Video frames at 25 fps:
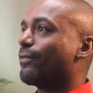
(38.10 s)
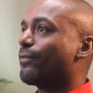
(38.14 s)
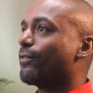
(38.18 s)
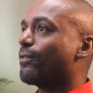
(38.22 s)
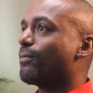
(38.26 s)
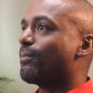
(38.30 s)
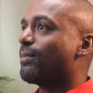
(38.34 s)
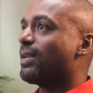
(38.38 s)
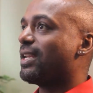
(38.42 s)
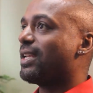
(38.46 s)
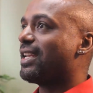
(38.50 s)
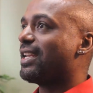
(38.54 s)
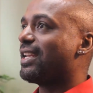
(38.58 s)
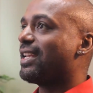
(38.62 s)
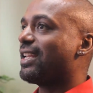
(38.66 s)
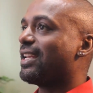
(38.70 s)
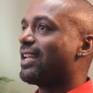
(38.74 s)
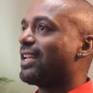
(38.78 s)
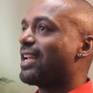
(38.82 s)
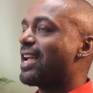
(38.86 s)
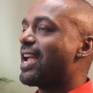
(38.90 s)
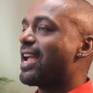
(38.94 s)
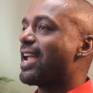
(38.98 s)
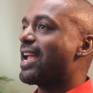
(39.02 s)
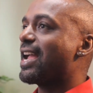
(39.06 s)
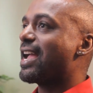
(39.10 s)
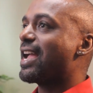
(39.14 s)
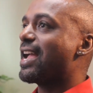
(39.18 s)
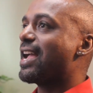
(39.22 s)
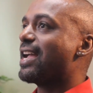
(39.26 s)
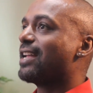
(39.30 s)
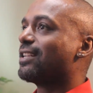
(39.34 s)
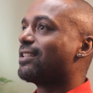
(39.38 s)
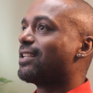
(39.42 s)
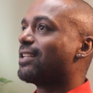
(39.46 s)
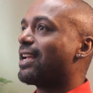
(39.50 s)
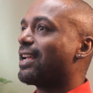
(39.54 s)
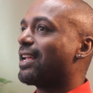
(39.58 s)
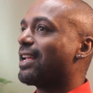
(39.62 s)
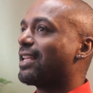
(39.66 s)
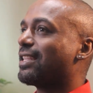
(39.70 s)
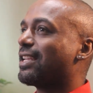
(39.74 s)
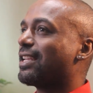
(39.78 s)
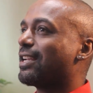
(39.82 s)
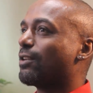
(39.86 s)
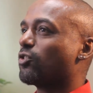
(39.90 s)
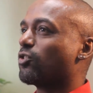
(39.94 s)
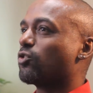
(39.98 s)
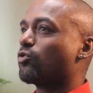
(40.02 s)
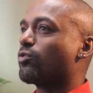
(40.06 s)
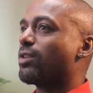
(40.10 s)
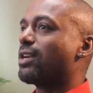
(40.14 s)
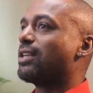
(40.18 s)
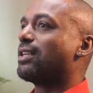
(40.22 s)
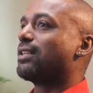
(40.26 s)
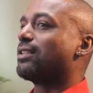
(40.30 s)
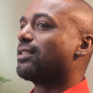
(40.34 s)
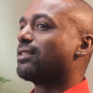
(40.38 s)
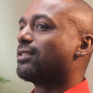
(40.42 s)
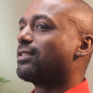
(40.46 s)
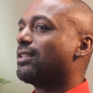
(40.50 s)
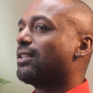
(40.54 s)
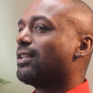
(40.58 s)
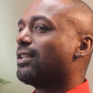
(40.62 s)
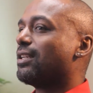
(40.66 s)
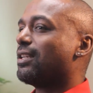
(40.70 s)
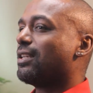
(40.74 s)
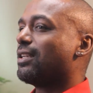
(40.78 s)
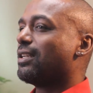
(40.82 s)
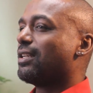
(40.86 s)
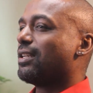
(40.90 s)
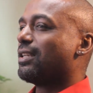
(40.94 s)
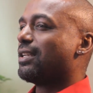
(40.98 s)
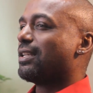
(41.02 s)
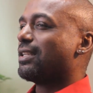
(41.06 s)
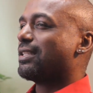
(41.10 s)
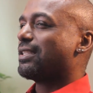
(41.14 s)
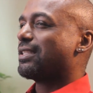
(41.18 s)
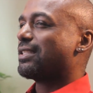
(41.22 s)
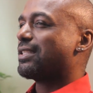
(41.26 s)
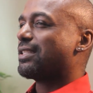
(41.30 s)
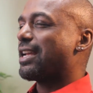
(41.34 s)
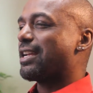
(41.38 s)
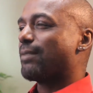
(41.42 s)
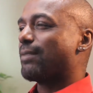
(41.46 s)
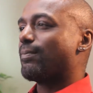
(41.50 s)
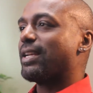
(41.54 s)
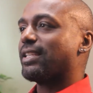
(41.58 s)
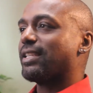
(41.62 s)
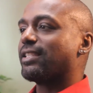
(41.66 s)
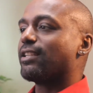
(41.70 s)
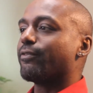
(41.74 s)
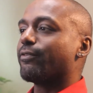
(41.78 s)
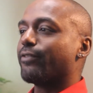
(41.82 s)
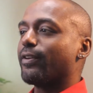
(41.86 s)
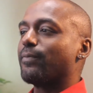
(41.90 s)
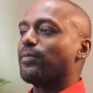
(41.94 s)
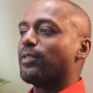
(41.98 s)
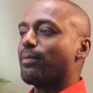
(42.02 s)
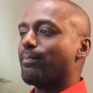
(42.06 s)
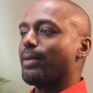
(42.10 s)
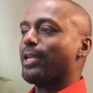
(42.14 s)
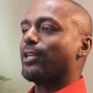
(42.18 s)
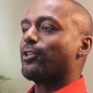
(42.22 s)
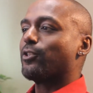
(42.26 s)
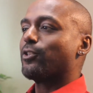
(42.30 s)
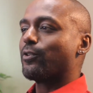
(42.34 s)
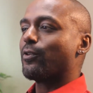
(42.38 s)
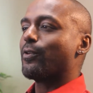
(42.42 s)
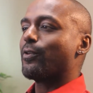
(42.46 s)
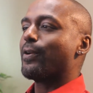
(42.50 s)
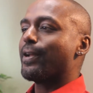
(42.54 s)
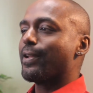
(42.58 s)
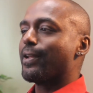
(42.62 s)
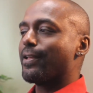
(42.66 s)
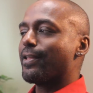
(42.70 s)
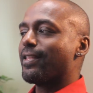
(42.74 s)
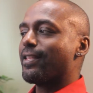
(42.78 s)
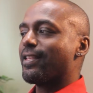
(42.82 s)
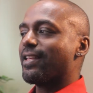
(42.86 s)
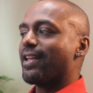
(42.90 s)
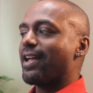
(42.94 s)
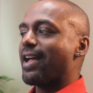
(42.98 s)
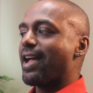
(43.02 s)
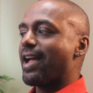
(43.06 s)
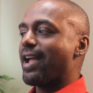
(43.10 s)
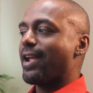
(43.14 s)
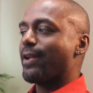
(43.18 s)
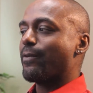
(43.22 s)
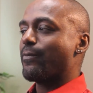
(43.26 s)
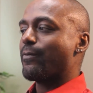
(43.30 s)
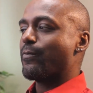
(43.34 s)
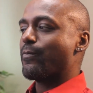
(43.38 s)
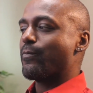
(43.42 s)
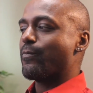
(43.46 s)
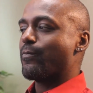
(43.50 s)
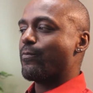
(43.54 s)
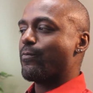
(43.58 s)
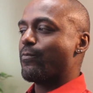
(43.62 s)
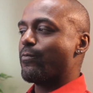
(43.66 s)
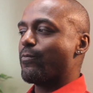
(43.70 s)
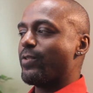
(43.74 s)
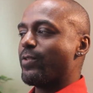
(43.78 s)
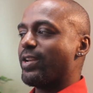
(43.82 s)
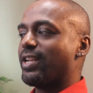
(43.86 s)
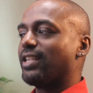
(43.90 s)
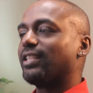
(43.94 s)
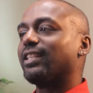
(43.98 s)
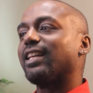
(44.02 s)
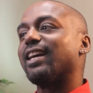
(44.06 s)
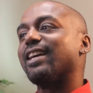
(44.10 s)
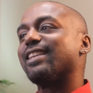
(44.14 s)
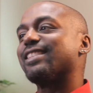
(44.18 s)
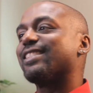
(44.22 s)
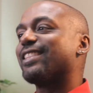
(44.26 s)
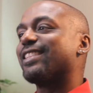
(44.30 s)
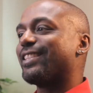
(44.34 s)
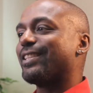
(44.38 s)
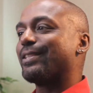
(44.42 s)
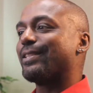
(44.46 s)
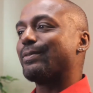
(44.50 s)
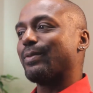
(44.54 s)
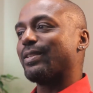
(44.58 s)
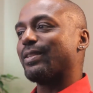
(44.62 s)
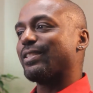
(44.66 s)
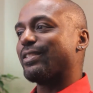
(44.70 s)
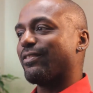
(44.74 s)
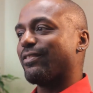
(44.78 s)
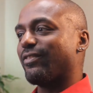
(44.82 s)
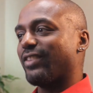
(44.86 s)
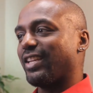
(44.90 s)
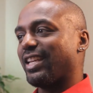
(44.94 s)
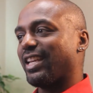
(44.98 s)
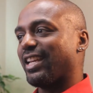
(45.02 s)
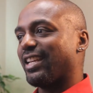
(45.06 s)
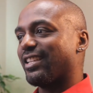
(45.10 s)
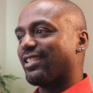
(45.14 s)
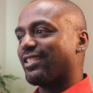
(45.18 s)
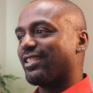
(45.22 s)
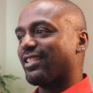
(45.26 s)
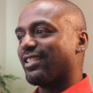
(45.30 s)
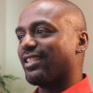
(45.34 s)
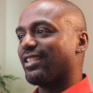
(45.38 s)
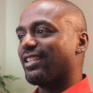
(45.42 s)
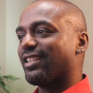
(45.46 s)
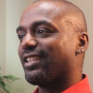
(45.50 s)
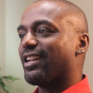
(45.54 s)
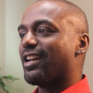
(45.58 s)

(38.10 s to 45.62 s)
For me, I think I was trying to psych myself up to make sure I realized that this wasn't a vacation.